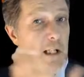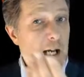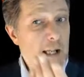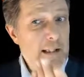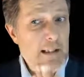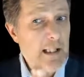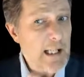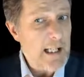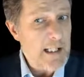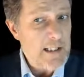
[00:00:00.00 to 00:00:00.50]
And
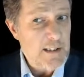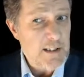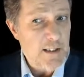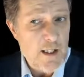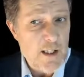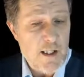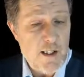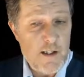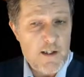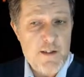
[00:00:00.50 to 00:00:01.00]
the last
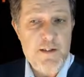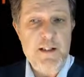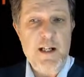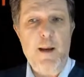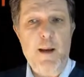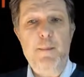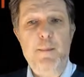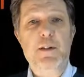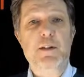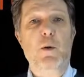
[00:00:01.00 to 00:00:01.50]

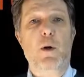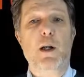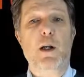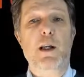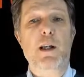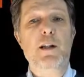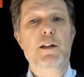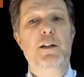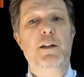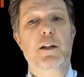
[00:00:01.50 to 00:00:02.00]
step is quite
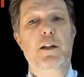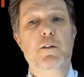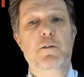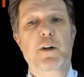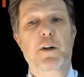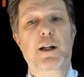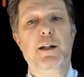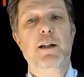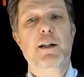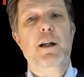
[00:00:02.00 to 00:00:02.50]
easy, in
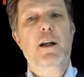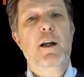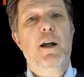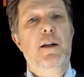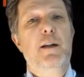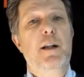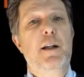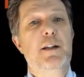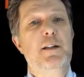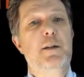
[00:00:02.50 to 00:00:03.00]
fact.
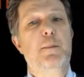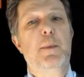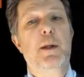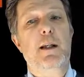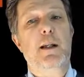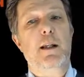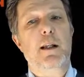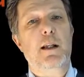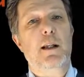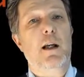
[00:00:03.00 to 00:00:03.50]
That's
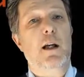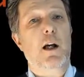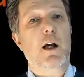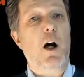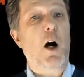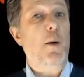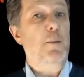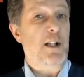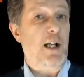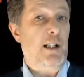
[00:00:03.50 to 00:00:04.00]
making
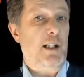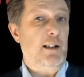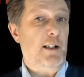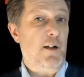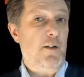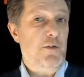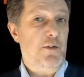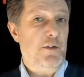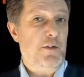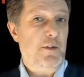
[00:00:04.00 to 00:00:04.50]

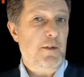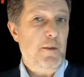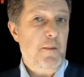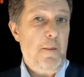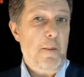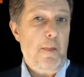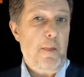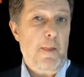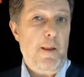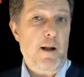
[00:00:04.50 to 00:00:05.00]
objectives,
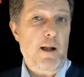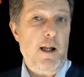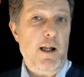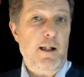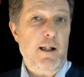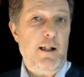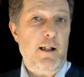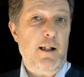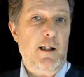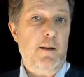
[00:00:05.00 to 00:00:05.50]

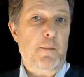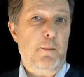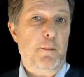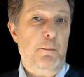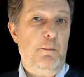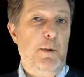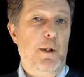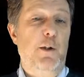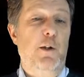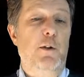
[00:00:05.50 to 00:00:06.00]
like
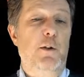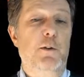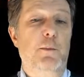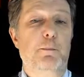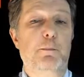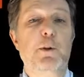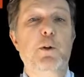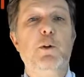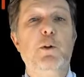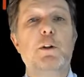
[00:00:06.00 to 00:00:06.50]

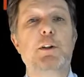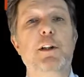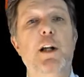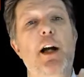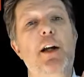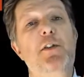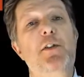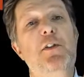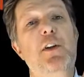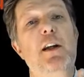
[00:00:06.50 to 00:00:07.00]

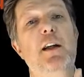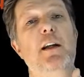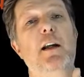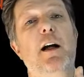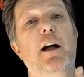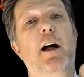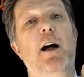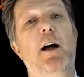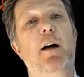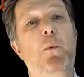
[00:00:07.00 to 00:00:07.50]

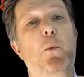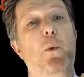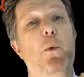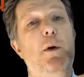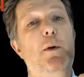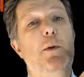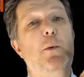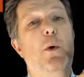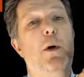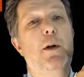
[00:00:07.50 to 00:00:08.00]
prioritizing
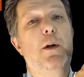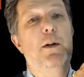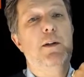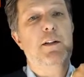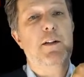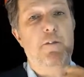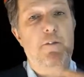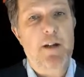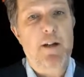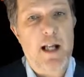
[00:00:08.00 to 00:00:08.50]
what you want to
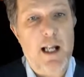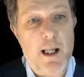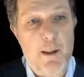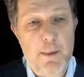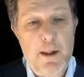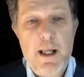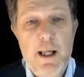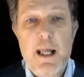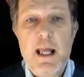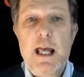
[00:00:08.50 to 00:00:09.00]

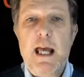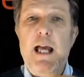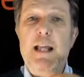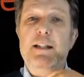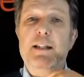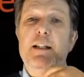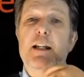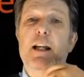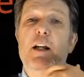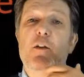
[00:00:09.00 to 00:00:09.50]
develop
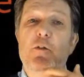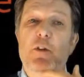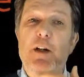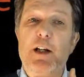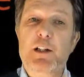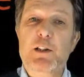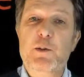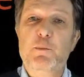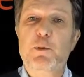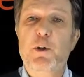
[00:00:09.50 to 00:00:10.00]
as an
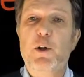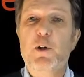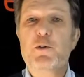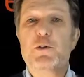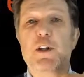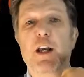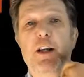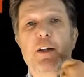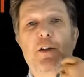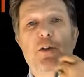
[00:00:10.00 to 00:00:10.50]
innovation
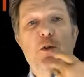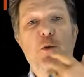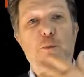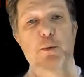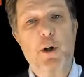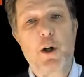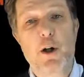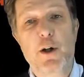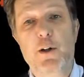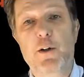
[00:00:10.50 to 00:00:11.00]
process, new
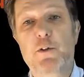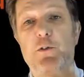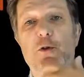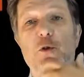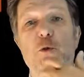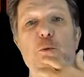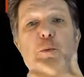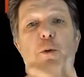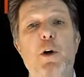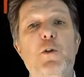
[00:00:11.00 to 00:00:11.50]
products,
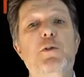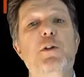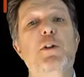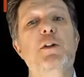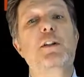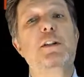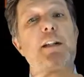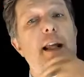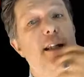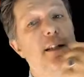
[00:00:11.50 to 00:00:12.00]
new process,
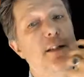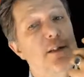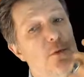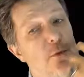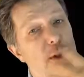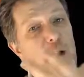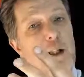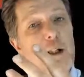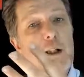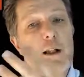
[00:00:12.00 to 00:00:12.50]
and that's
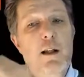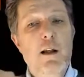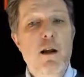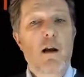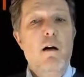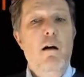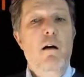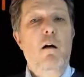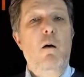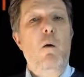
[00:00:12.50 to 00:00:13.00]
really
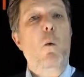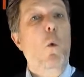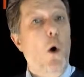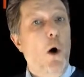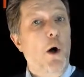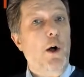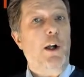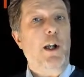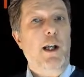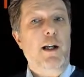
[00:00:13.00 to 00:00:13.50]

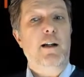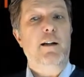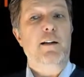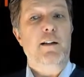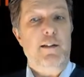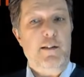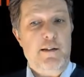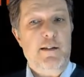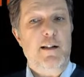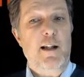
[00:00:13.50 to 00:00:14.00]
working.
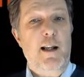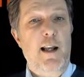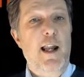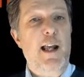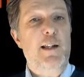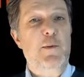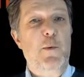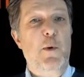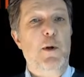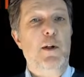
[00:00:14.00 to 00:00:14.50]
The
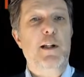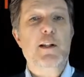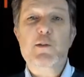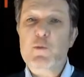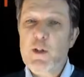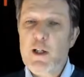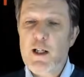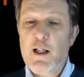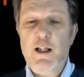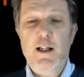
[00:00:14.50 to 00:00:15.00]
last one. It's
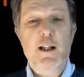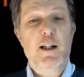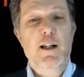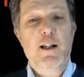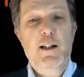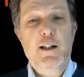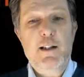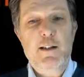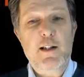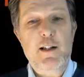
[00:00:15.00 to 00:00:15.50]
really
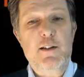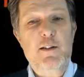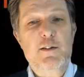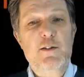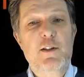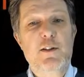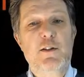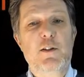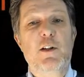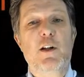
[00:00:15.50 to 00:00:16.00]
not
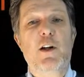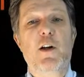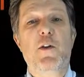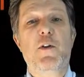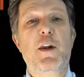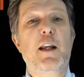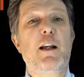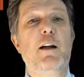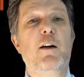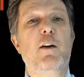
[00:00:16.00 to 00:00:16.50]
just
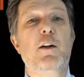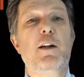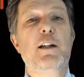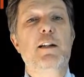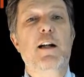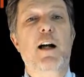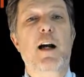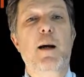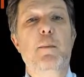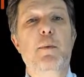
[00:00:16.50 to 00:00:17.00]
thinking all the
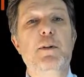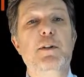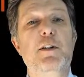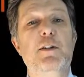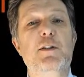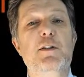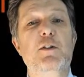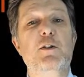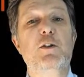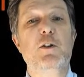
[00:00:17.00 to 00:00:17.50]
time, but
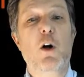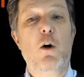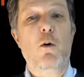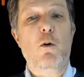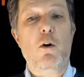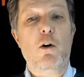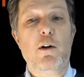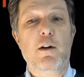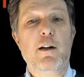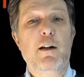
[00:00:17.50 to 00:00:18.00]
just go
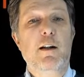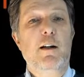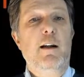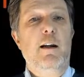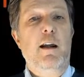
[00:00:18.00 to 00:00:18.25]
on